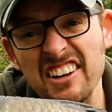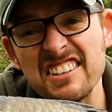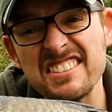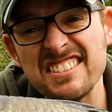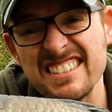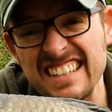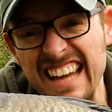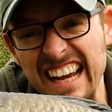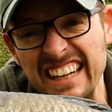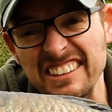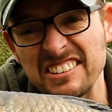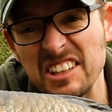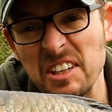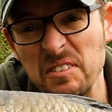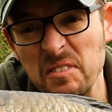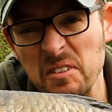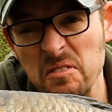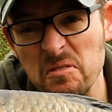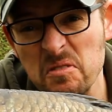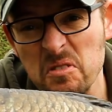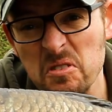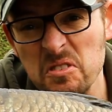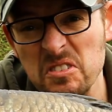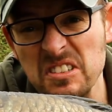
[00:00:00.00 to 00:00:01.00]
I snagged up
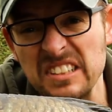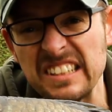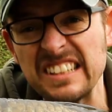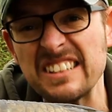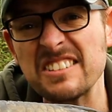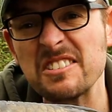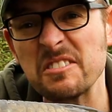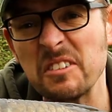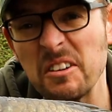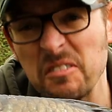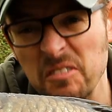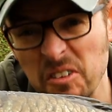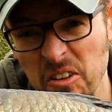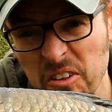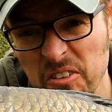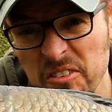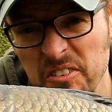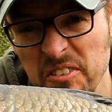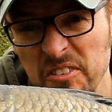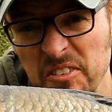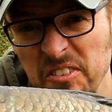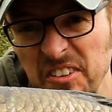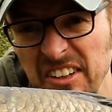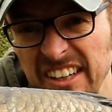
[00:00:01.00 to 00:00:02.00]
unfortunately, so I've
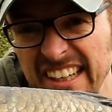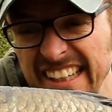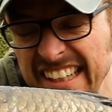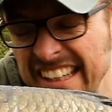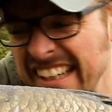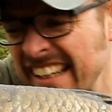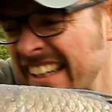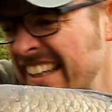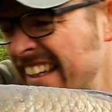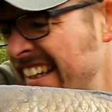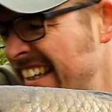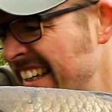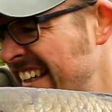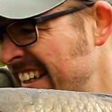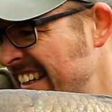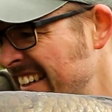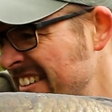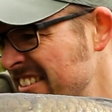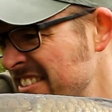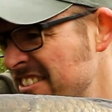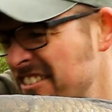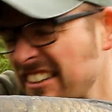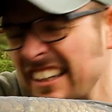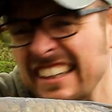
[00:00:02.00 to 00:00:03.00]
lost a rig,
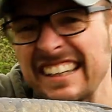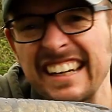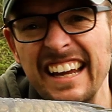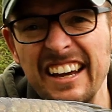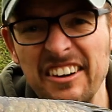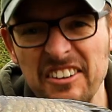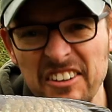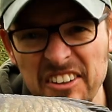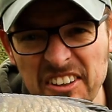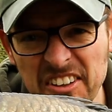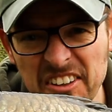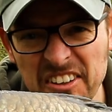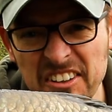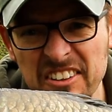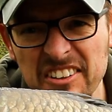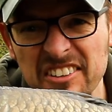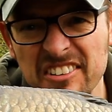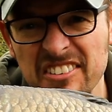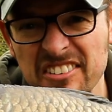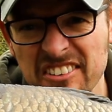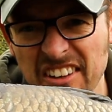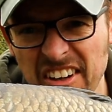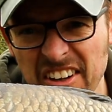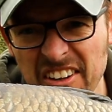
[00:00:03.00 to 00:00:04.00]
straightened out a hook,
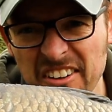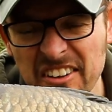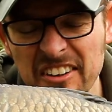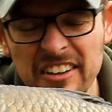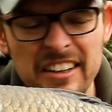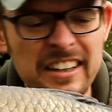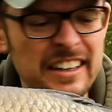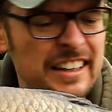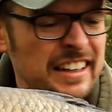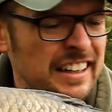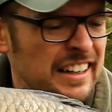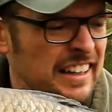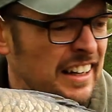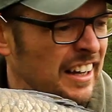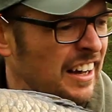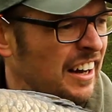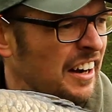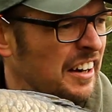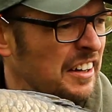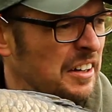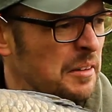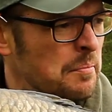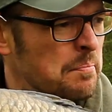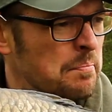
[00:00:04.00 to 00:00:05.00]
so
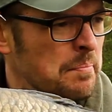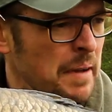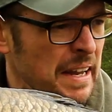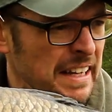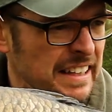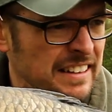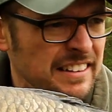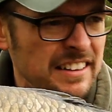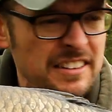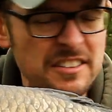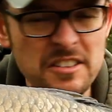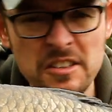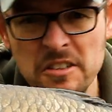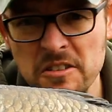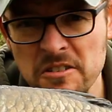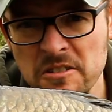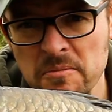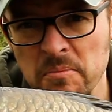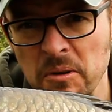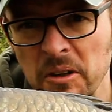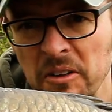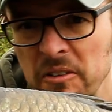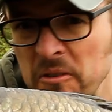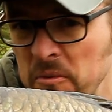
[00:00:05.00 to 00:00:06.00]
I'm going to bait the 2
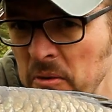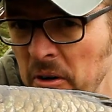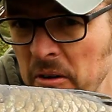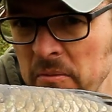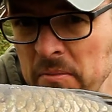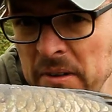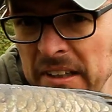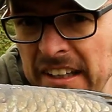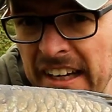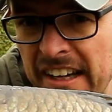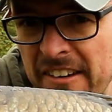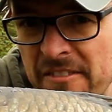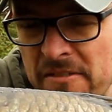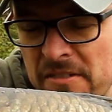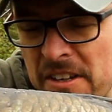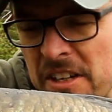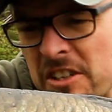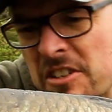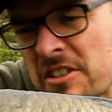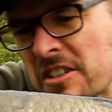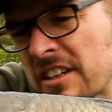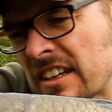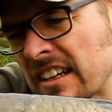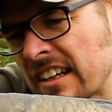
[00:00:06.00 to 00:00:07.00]
spots where I've been getting
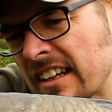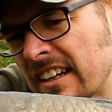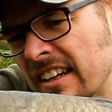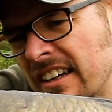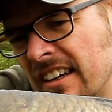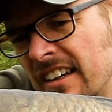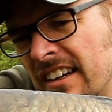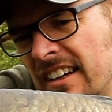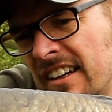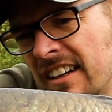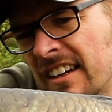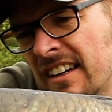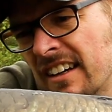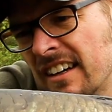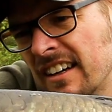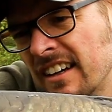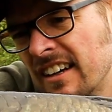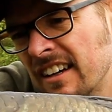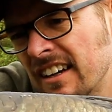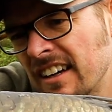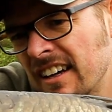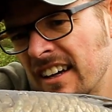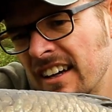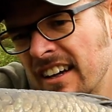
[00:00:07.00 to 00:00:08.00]
fish,
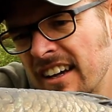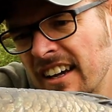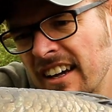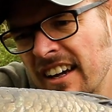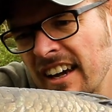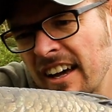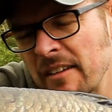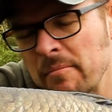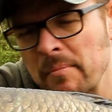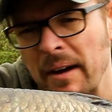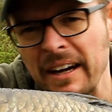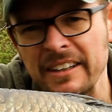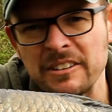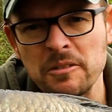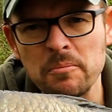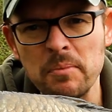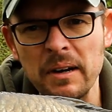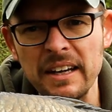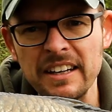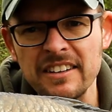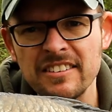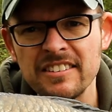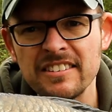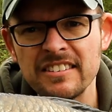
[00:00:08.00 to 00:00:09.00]
head back to
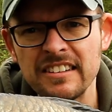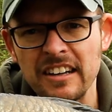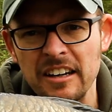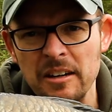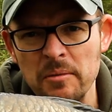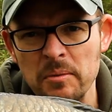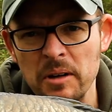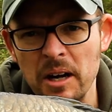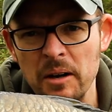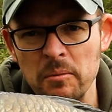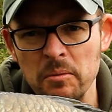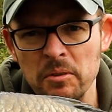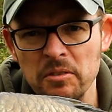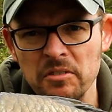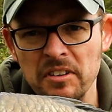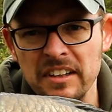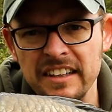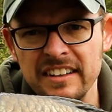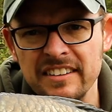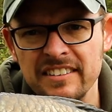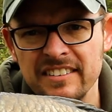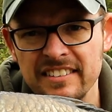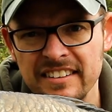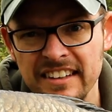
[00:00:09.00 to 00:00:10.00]
base, tie up a couple of
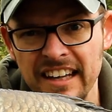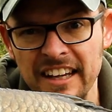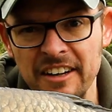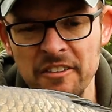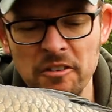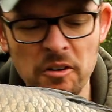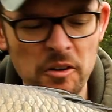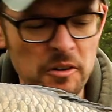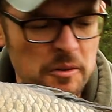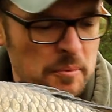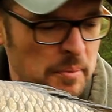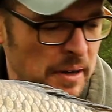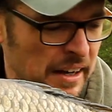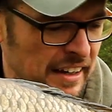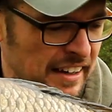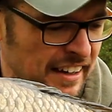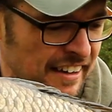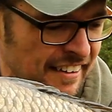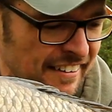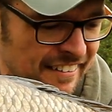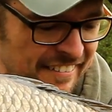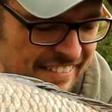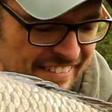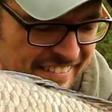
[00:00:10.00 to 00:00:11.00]
rigs, get the rods back
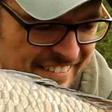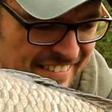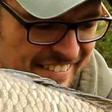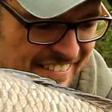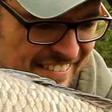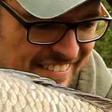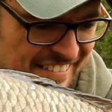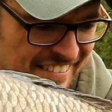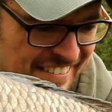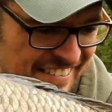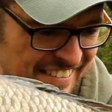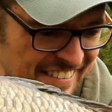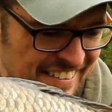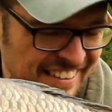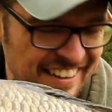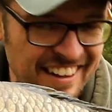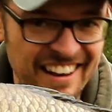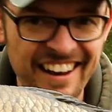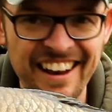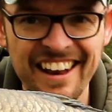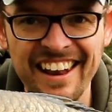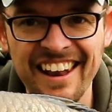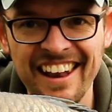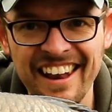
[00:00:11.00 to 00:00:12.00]

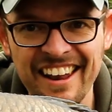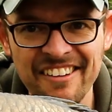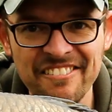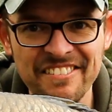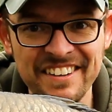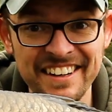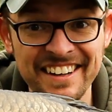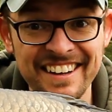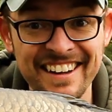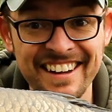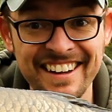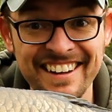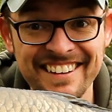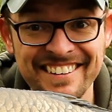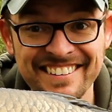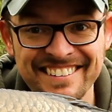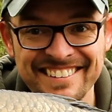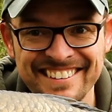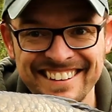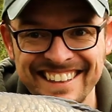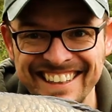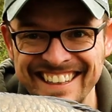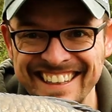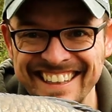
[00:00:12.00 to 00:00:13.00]
out. Loving
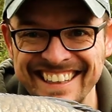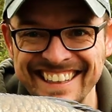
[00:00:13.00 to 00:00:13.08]
this.